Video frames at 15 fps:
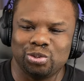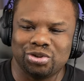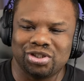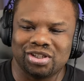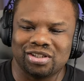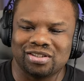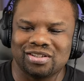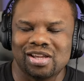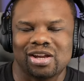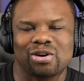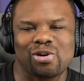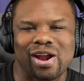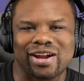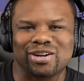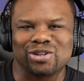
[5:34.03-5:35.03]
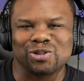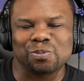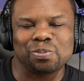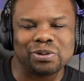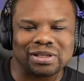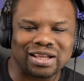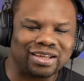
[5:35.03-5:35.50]
just Crackers
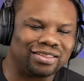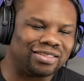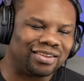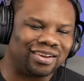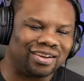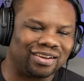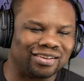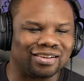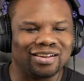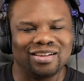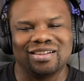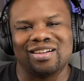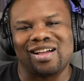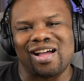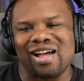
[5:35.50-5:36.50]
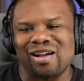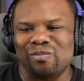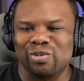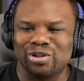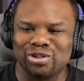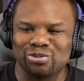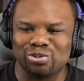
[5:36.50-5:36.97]
plaything. I'm
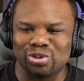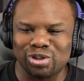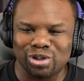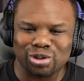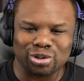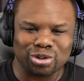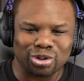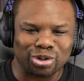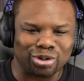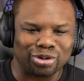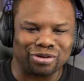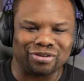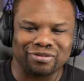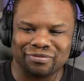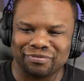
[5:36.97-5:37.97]
his real girl.